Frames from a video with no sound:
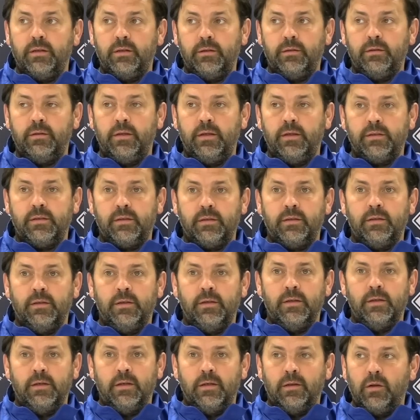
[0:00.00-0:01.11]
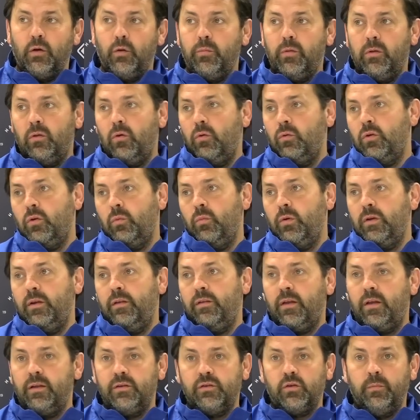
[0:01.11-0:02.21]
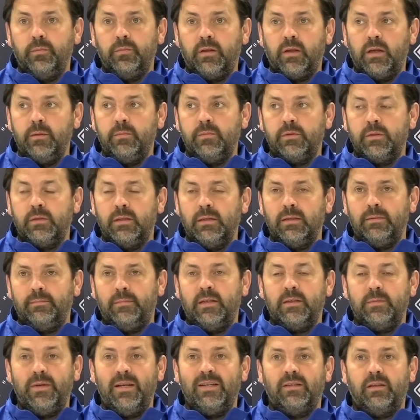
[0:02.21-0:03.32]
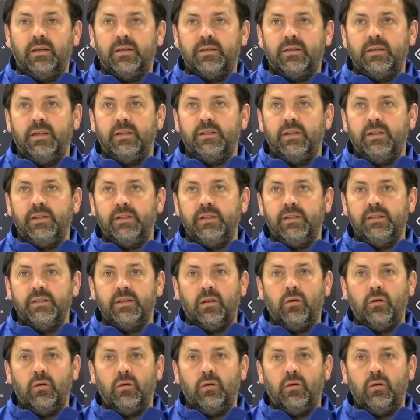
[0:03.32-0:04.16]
it takes a little bit longer than what you think sometimes, especially at the stage of the season.